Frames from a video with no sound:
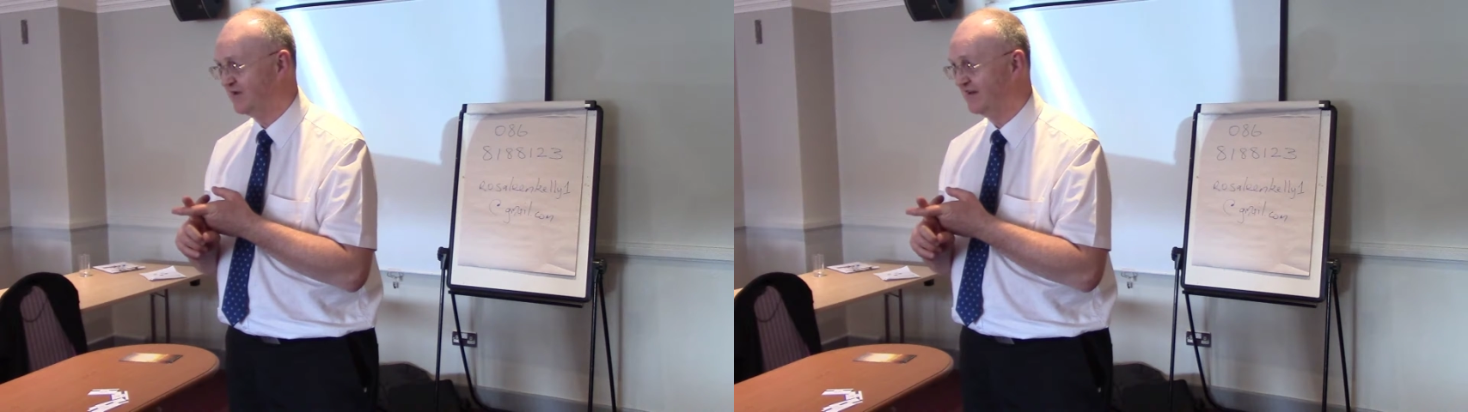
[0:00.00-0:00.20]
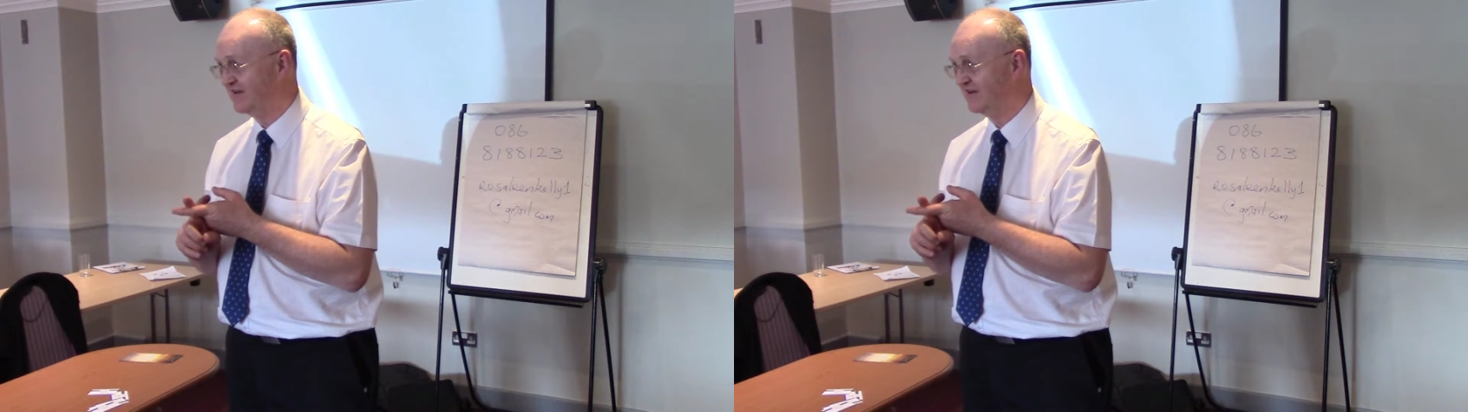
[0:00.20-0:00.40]

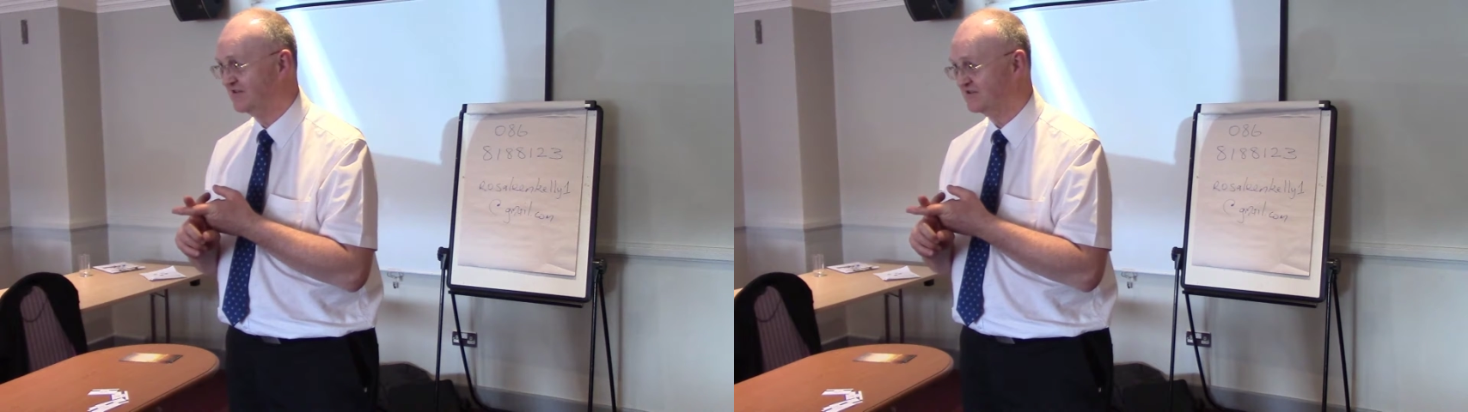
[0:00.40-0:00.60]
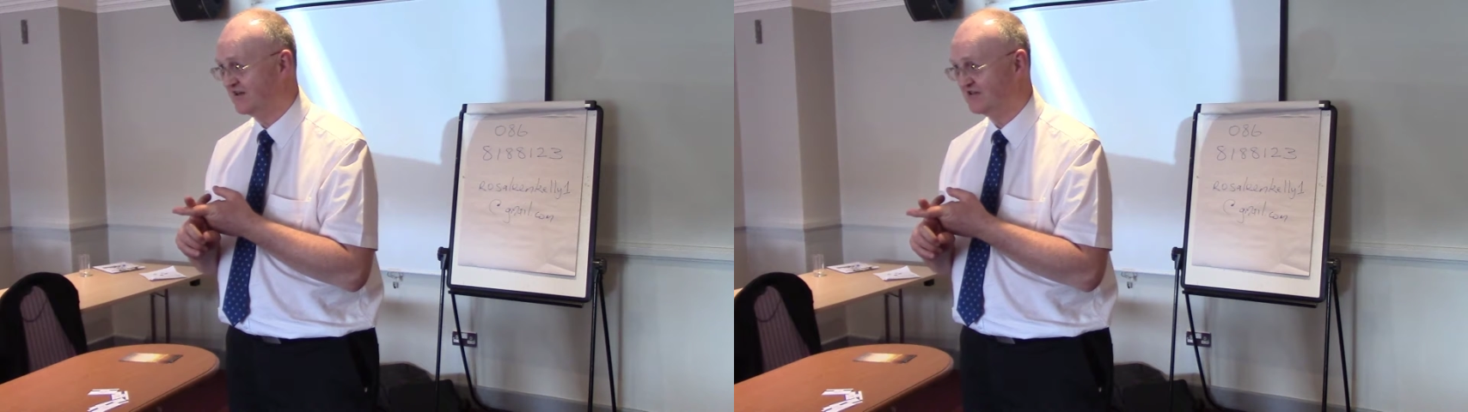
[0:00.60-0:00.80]
way that I
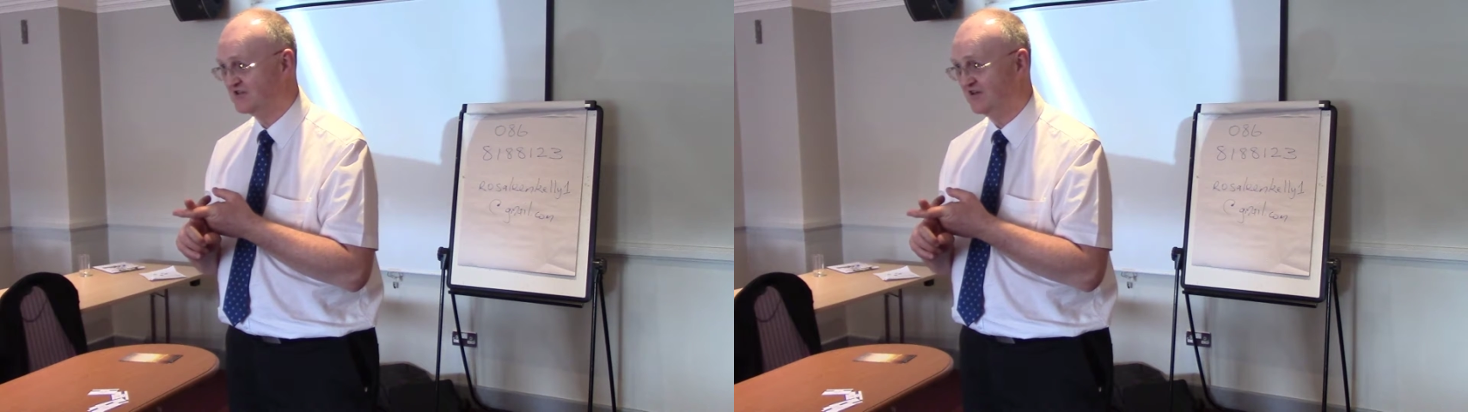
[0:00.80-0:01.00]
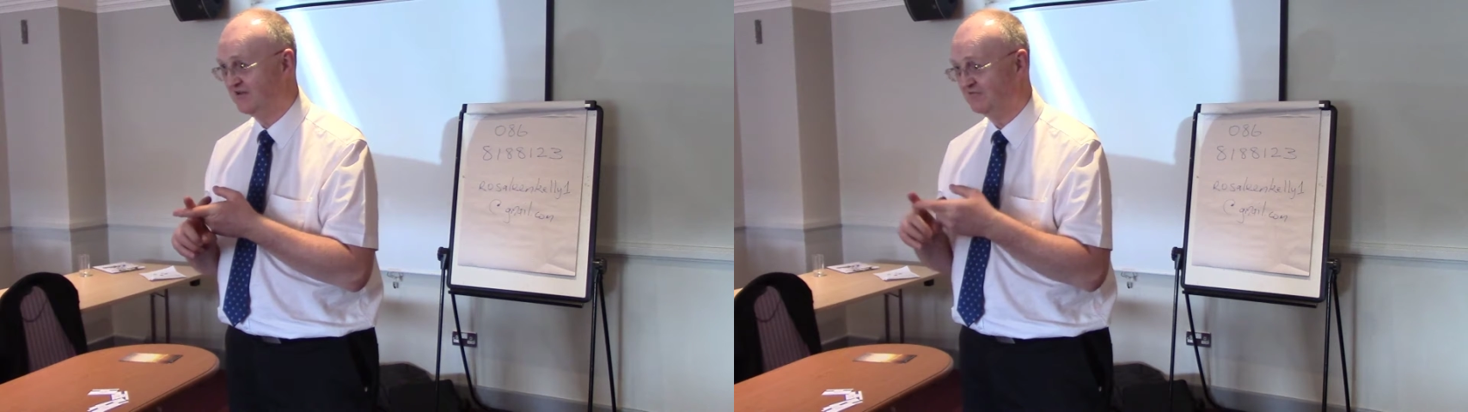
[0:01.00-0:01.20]
could
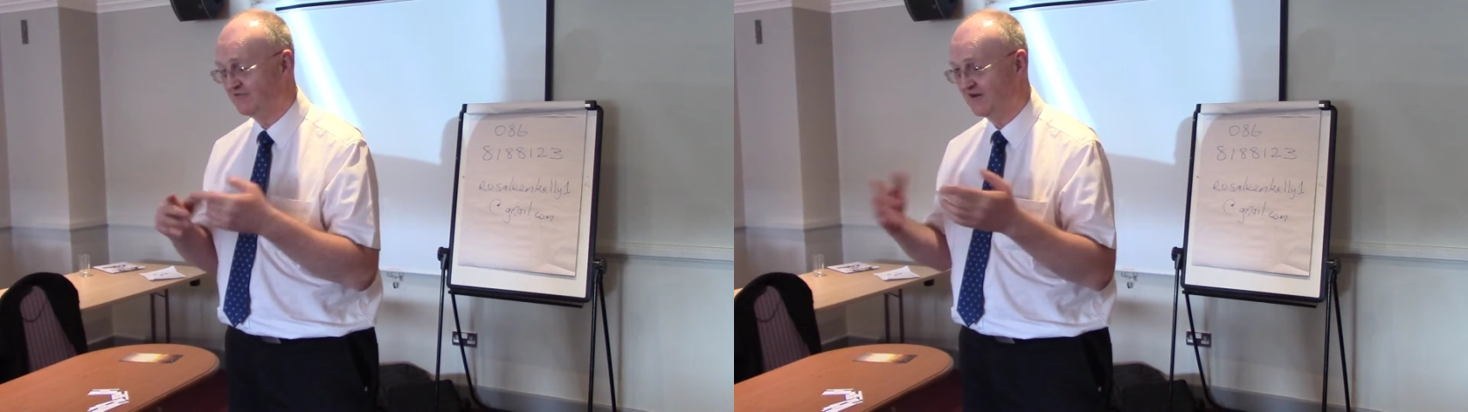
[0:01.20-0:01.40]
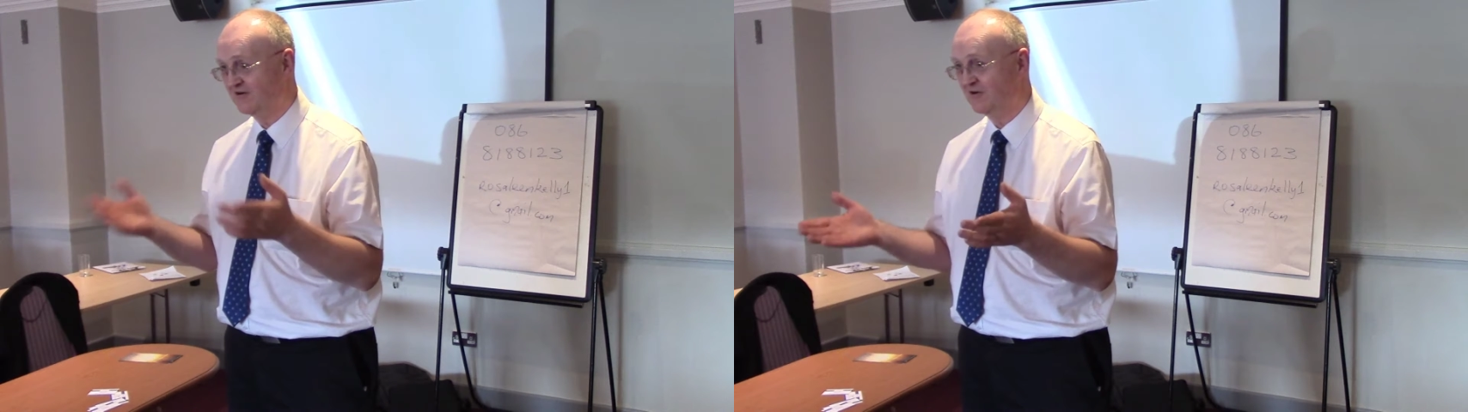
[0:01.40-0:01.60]
actually
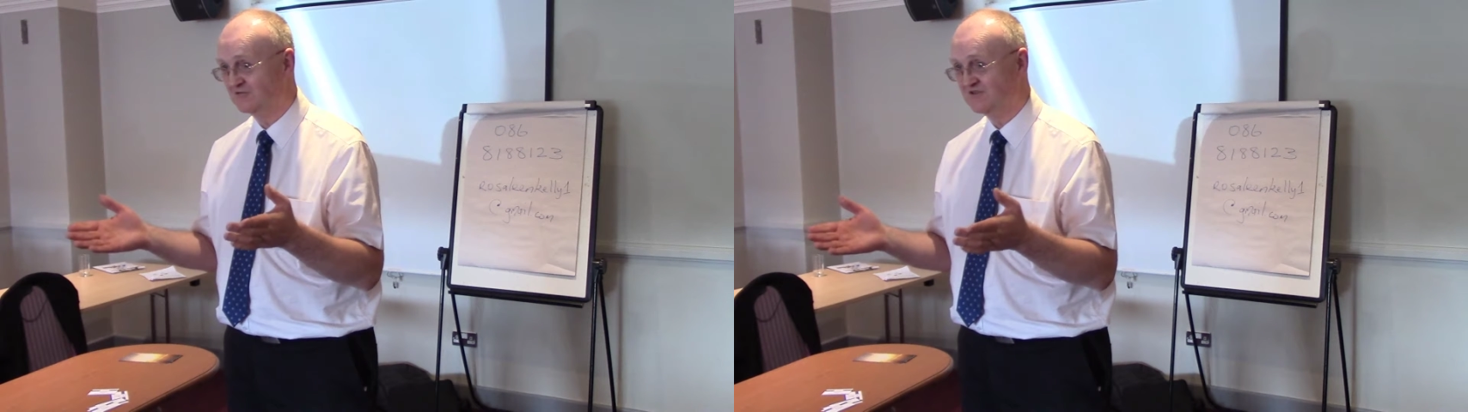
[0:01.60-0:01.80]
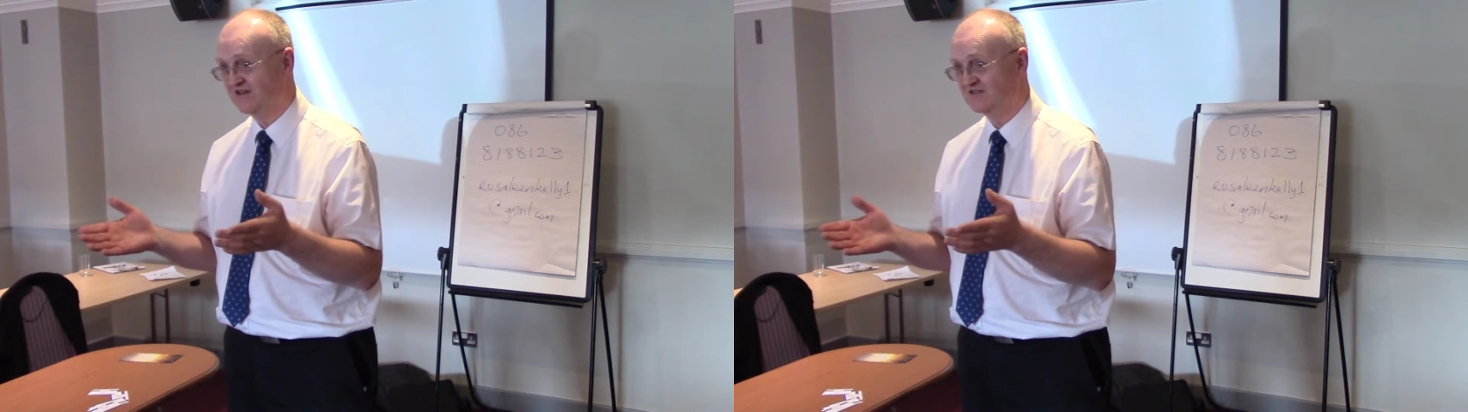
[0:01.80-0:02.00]
figure
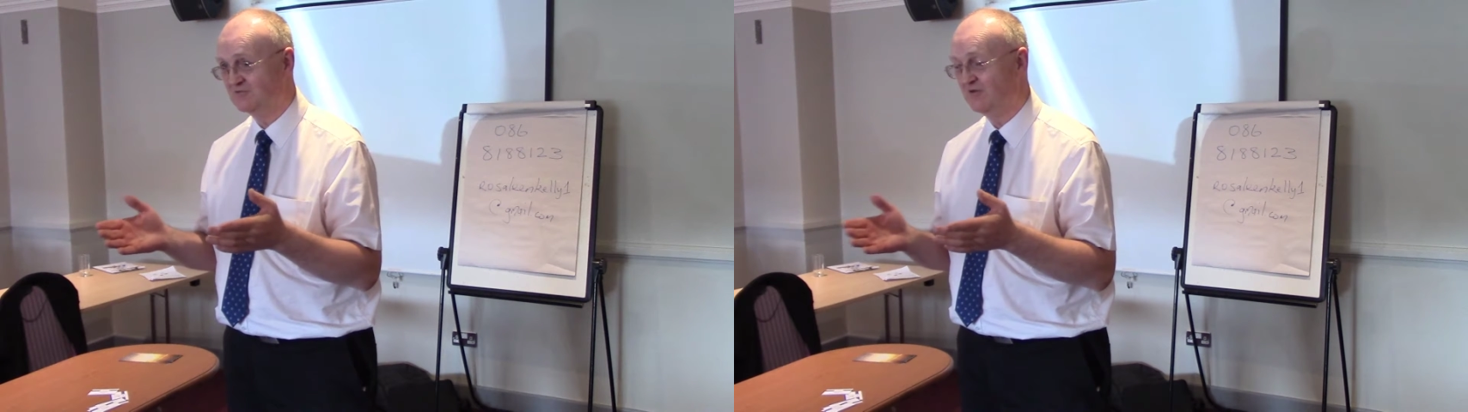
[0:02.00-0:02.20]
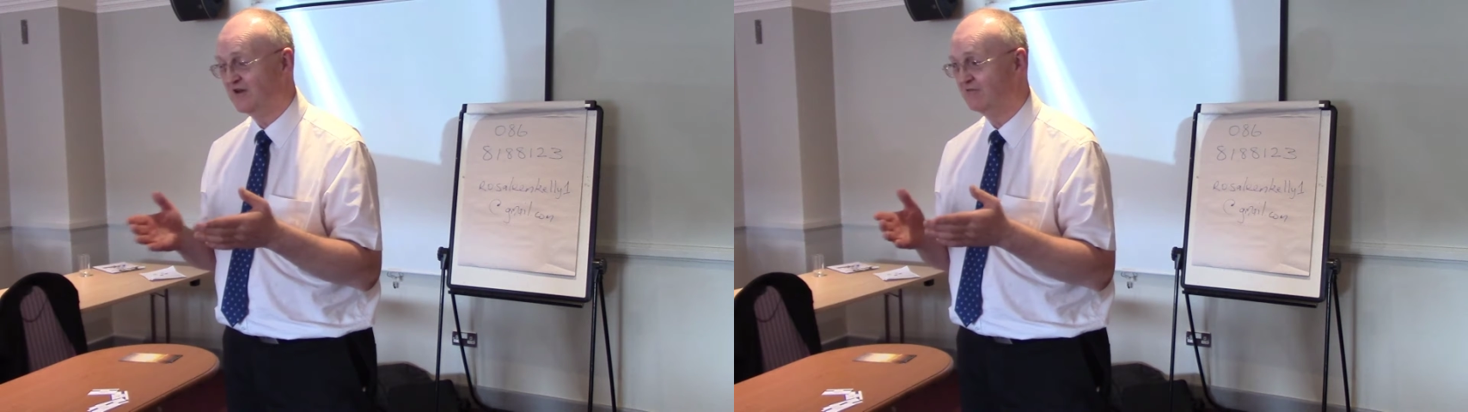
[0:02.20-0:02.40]
out things
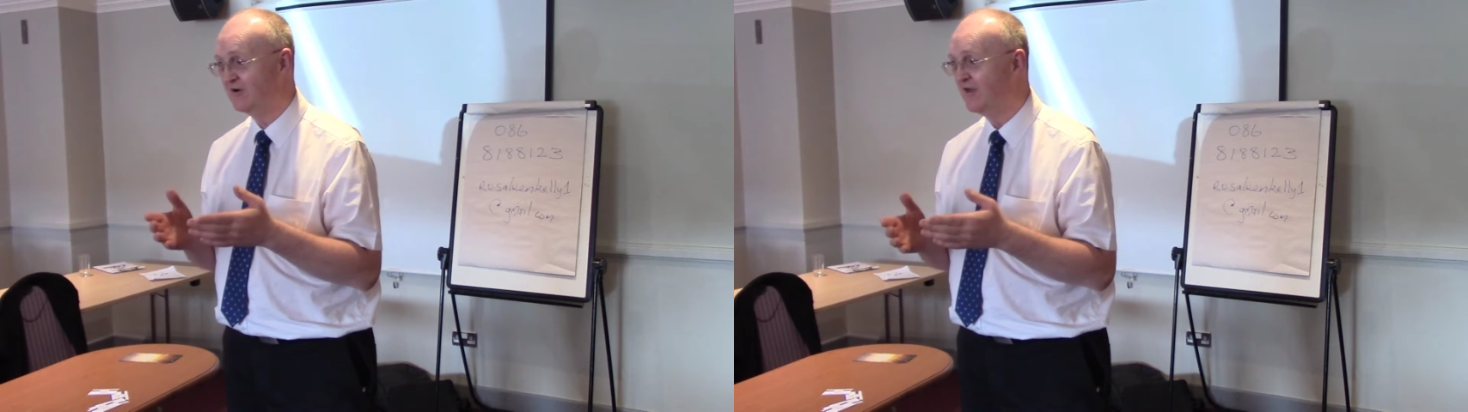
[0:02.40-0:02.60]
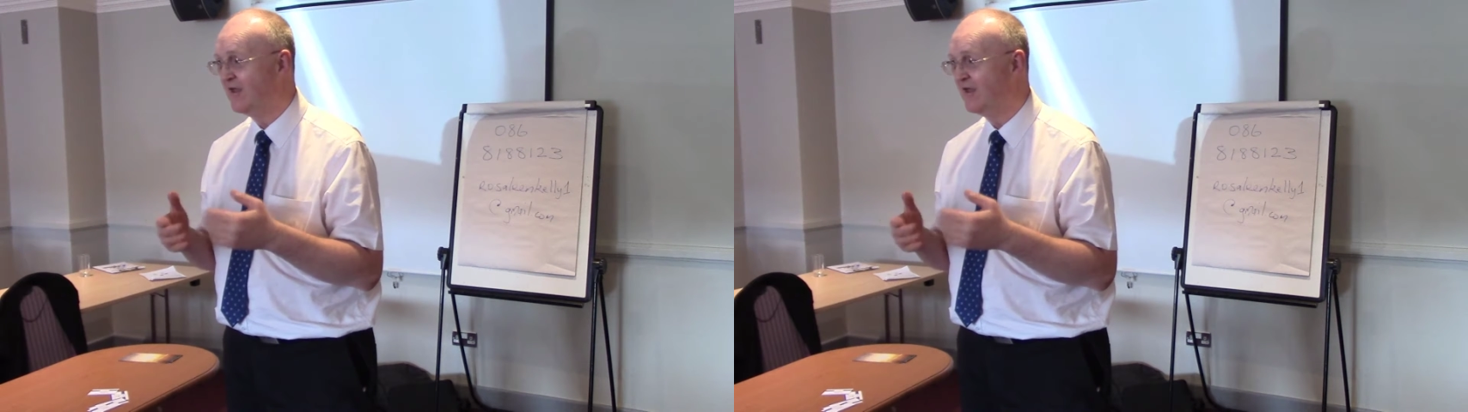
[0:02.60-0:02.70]
and whatever.